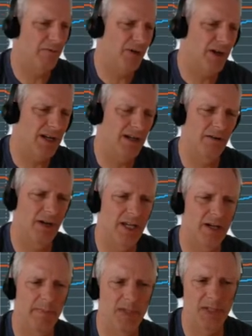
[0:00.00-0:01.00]
we're not
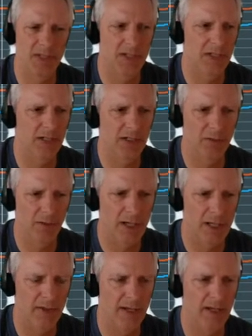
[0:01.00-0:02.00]
in a position or
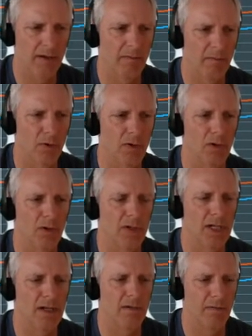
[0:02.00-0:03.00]
anything. We're
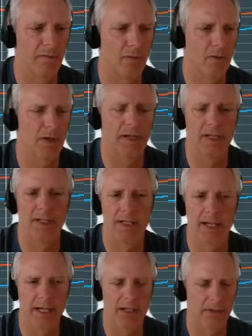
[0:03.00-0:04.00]
looking for, it's
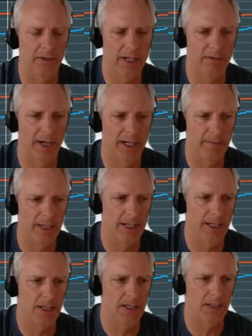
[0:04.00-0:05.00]
not a trade
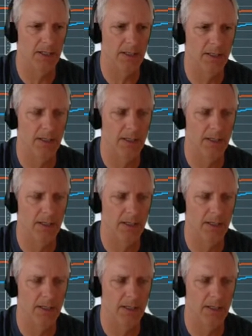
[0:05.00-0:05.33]
recommendation.